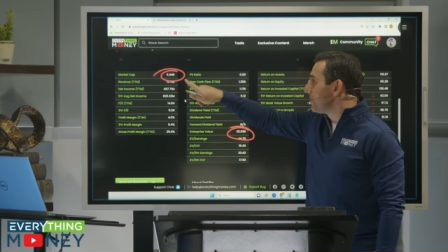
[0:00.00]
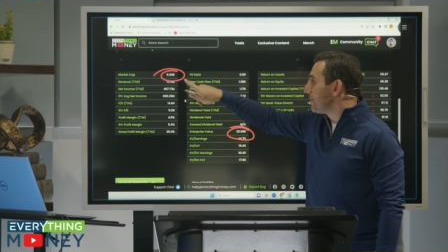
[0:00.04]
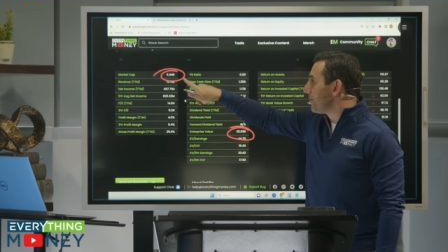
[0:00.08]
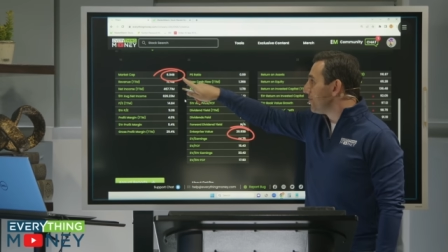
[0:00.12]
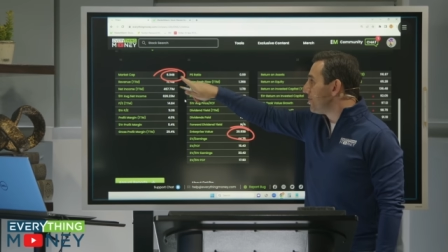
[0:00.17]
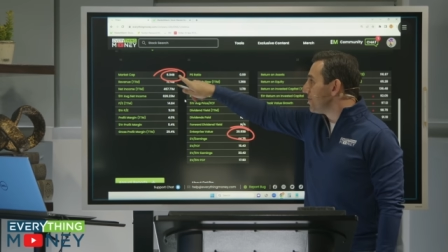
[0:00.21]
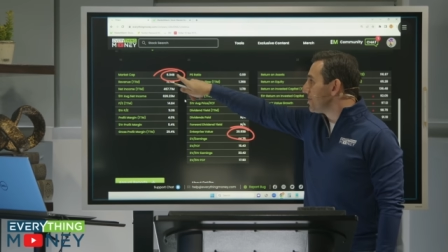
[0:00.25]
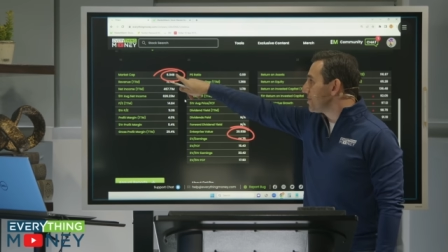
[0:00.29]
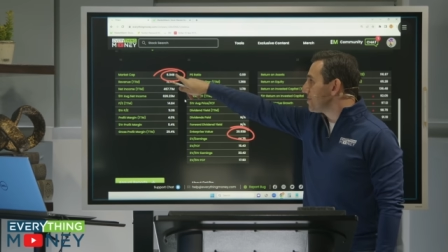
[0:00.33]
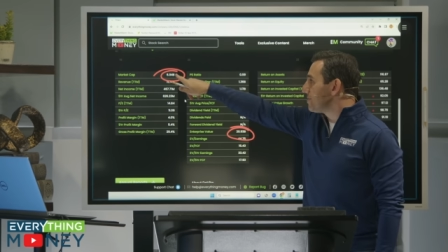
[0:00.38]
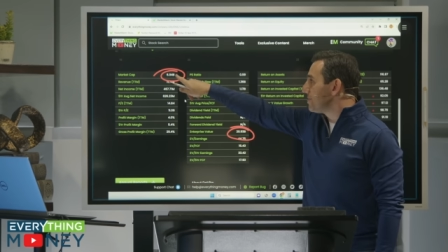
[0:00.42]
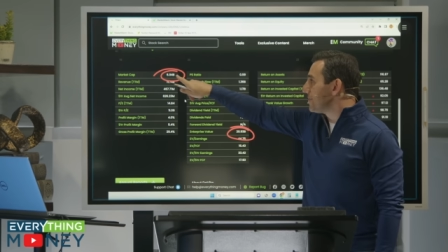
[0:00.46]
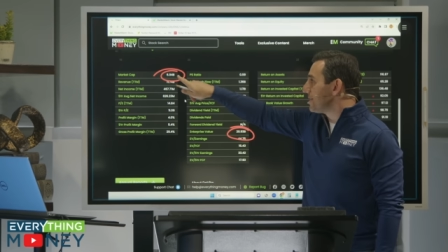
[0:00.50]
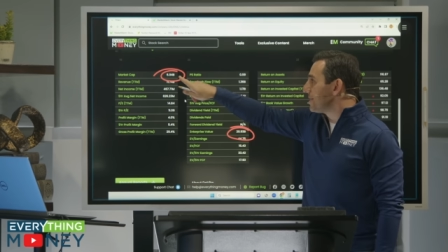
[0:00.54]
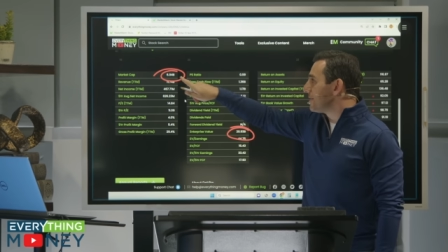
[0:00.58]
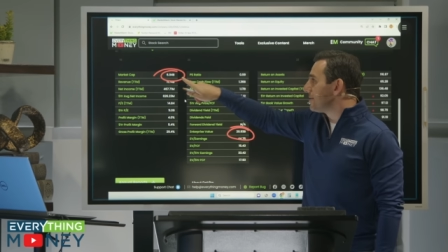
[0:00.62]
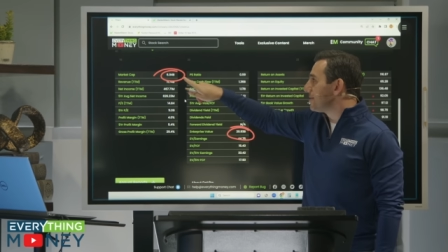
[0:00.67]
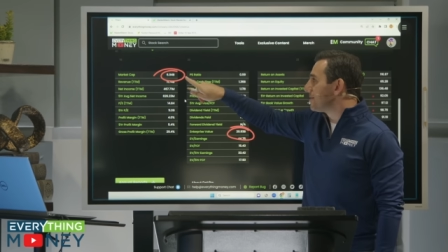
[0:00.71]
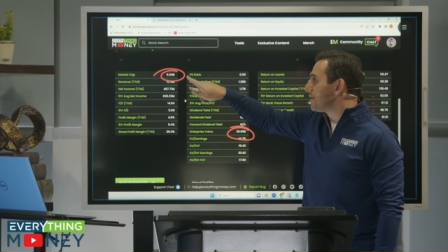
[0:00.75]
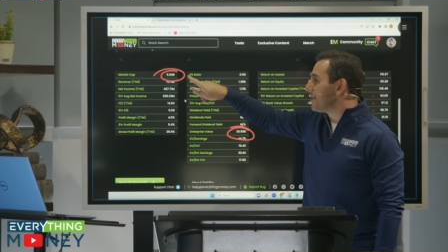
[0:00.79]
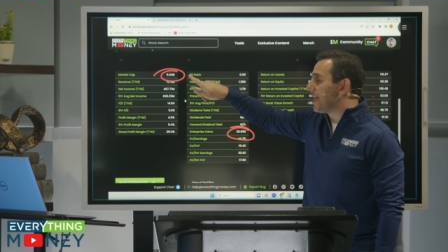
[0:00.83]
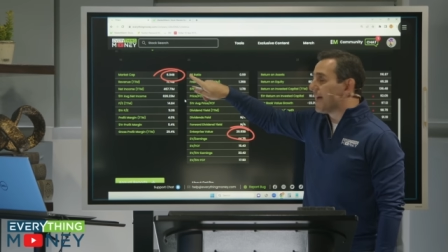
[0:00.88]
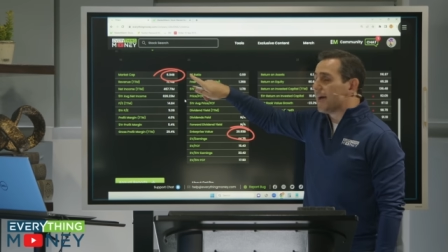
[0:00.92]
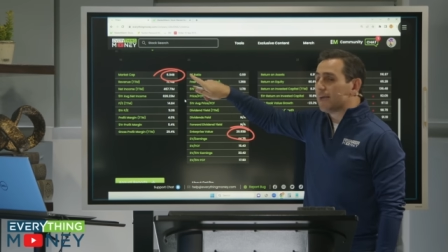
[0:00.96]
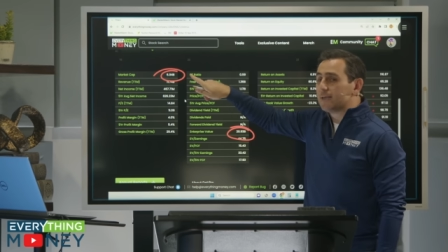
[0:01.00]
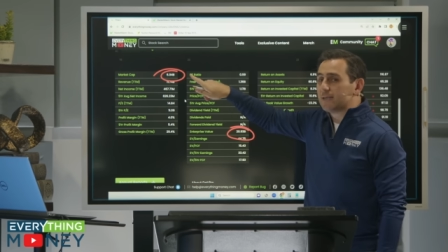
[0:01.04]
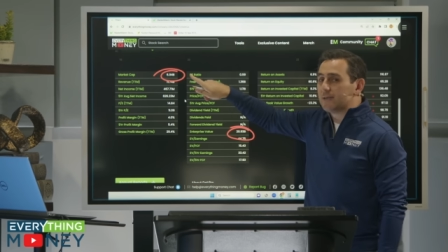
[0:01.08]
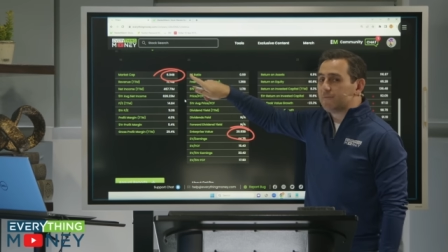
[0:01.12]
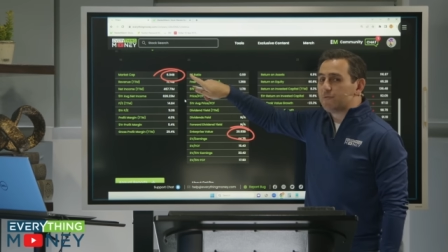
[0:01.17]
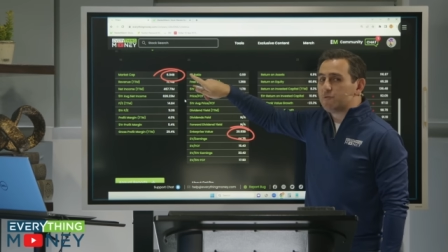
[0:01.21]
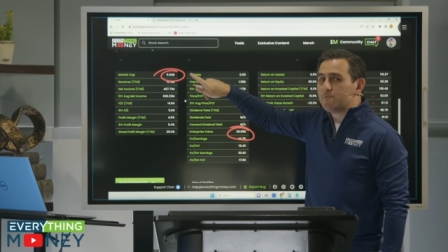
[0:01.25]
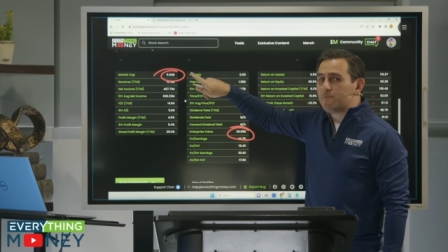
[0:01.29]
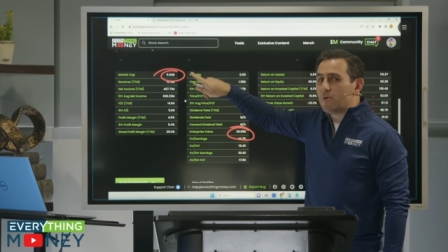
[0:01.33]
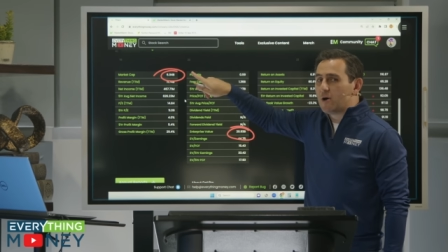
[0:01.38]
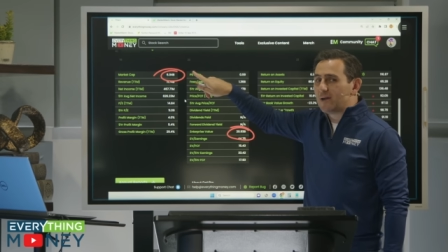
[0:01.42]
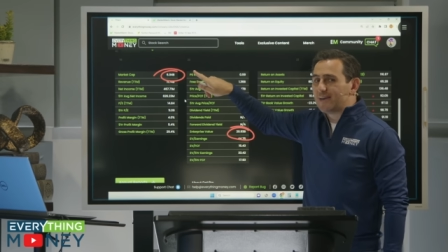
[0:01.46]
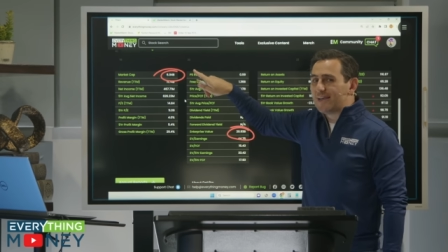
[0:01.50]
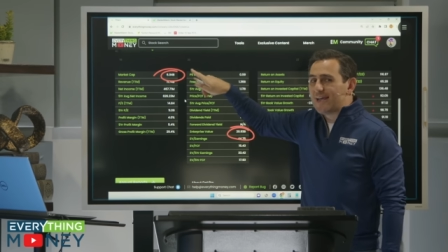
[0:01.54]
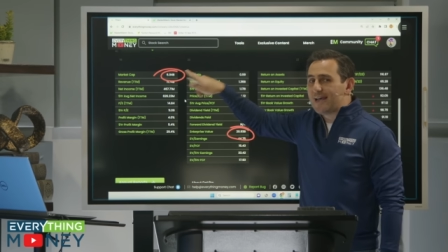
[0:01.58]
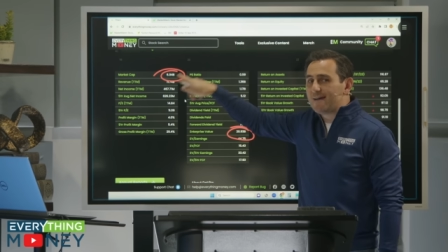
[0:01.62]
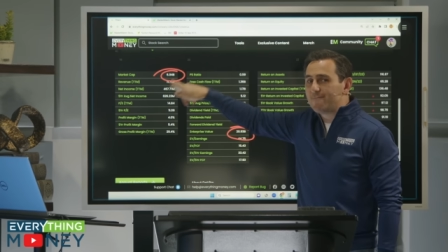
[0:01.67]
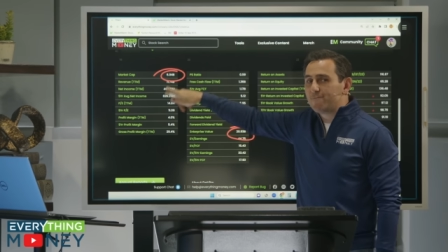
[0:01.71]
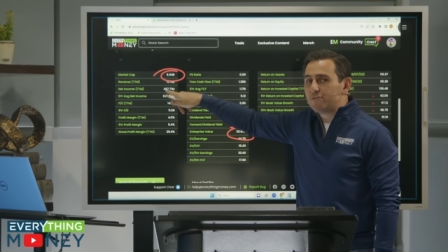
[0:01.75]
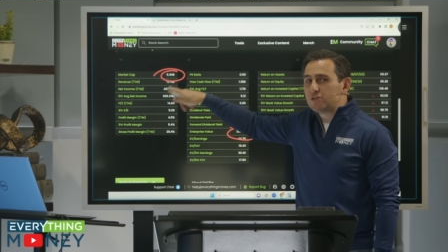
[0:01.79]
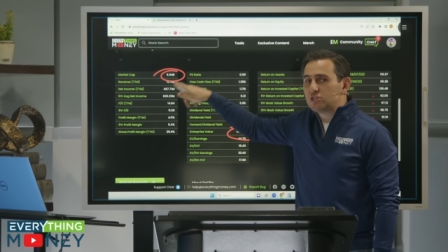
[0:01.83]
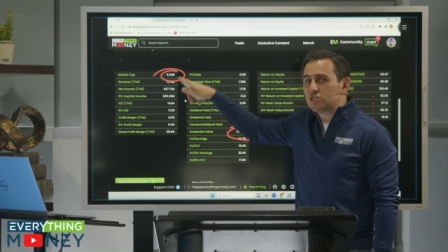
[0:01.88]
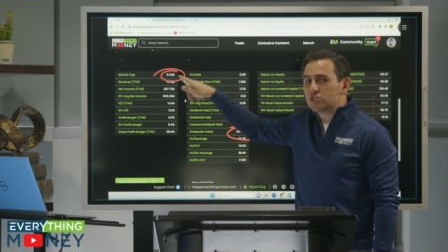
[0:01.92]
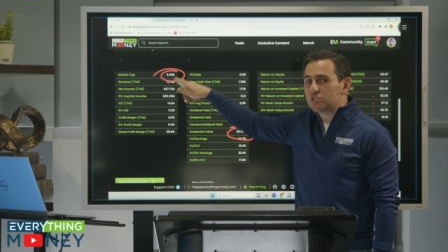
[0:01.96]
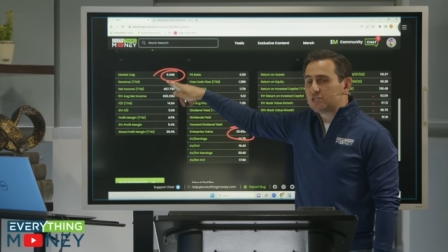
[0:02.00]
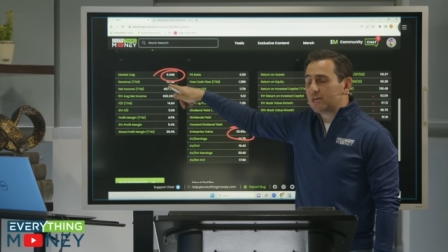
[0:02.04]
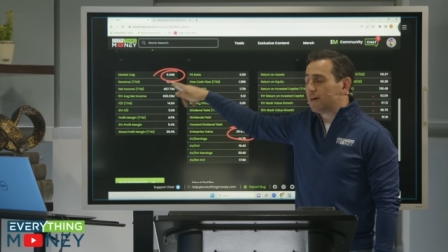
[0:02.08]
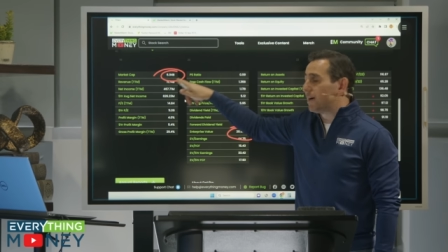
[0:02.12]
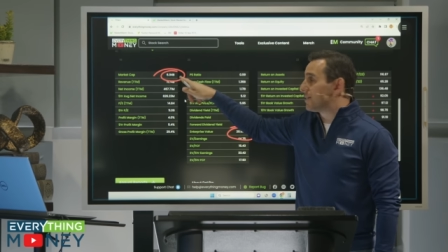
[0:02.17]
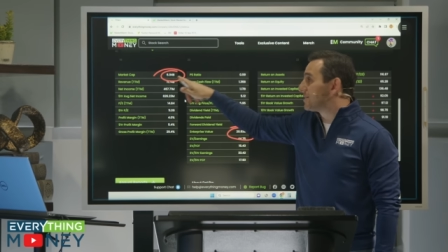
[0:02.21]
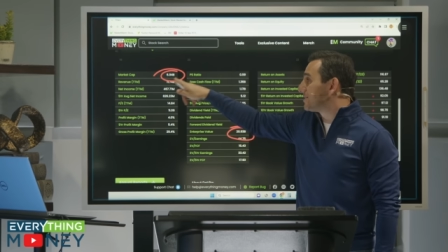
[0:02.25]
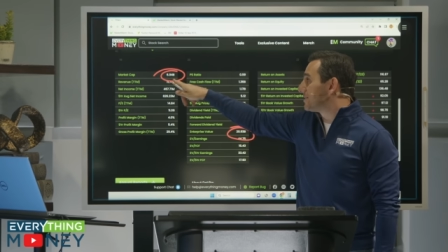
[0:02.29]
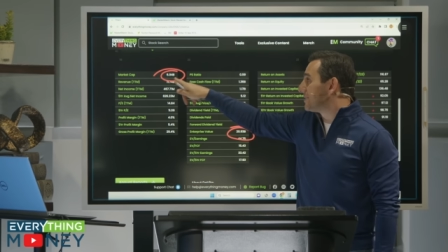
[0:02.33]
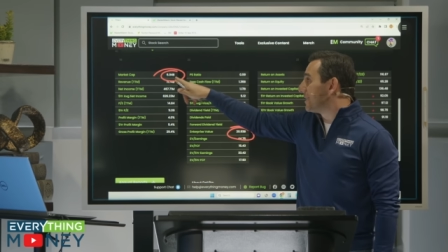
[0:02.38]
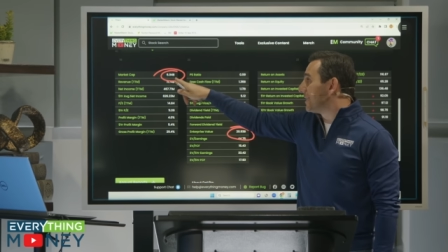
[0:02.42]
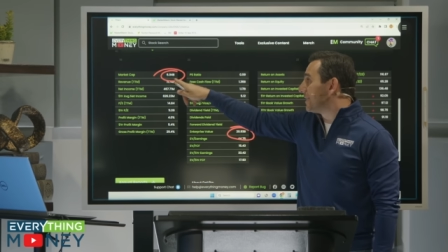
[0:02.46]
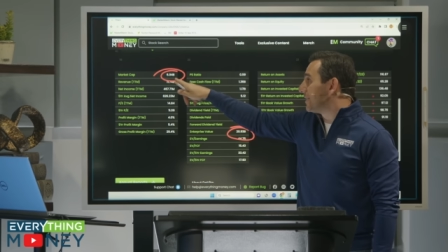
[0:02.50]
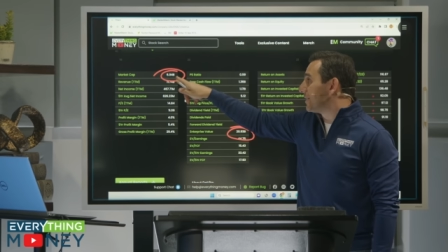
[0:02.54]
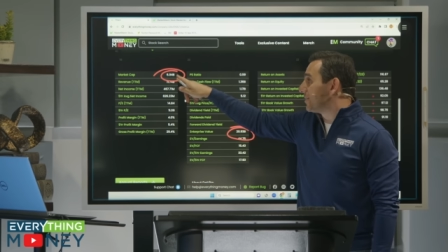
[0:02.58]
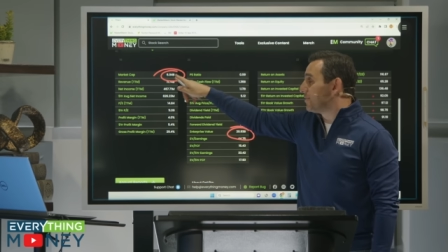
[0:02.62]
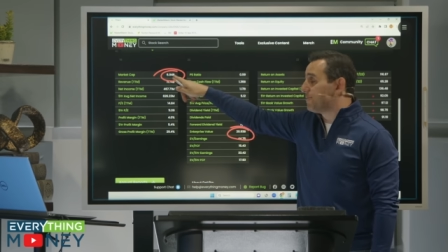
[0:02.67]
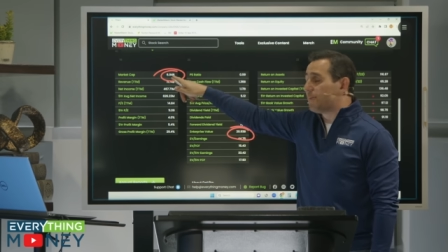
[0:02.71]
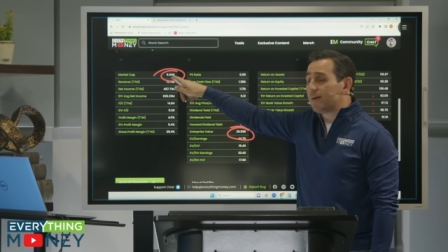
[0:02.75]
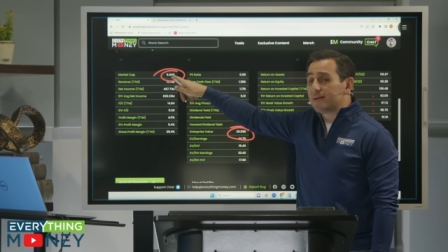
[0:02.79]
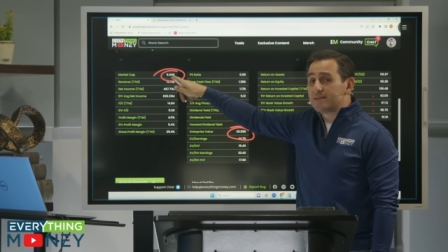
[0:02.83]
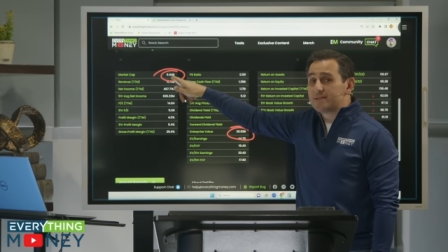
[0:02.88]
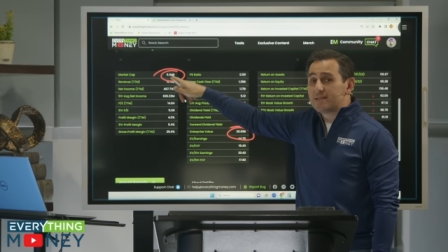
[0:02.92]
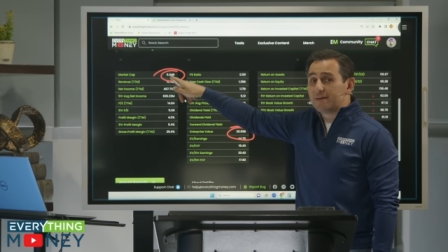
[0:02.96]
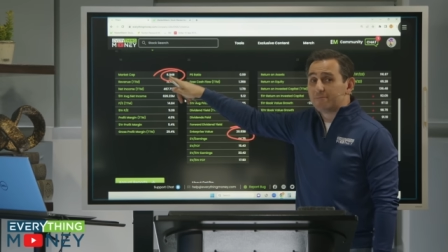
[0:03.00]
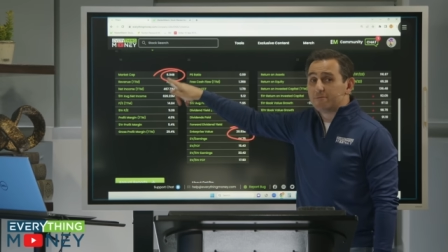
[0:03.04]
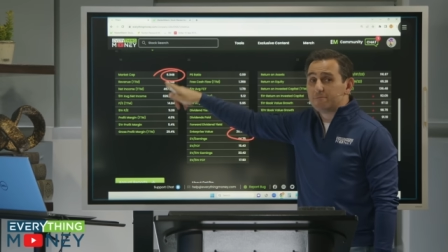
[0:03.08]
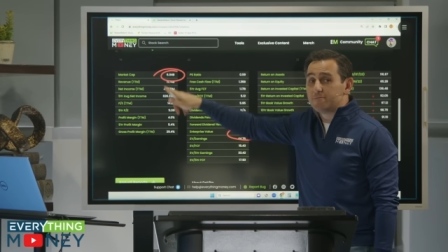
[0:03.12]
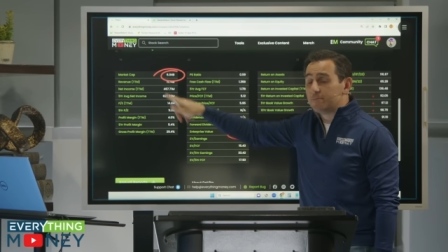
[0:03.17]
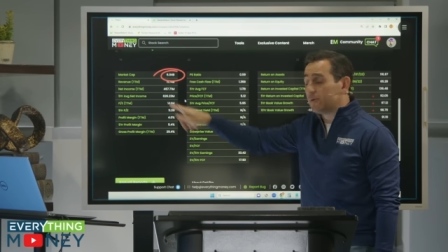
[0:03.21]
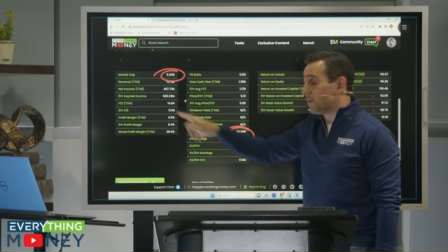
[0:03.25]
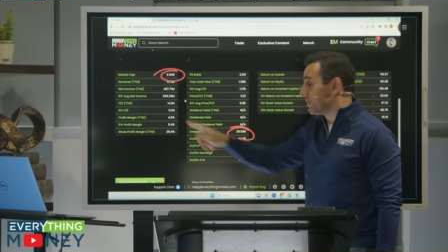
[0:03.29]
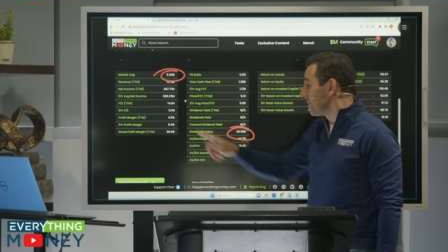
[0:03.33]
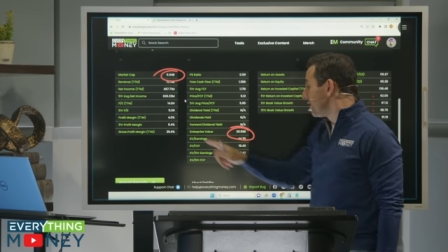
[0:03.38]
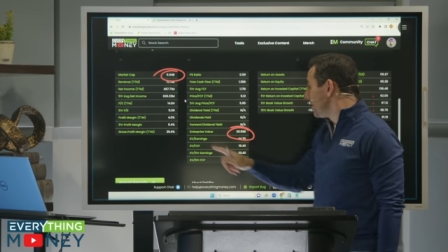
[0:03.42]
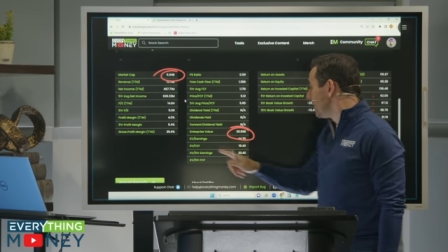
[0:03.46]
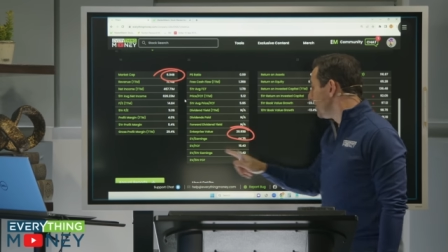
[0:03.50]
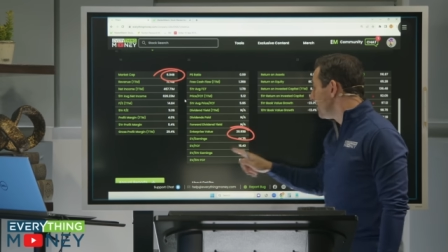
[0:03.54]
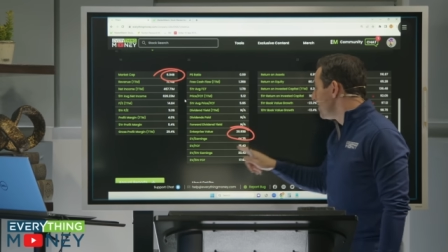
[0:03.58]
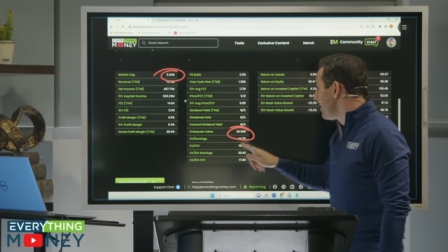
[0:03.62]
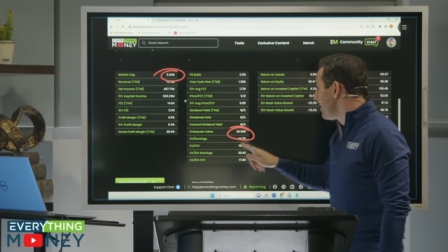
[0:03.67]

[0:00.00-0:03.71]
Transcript: This means that if you bought every share outstanding, you'd pay $7 billion.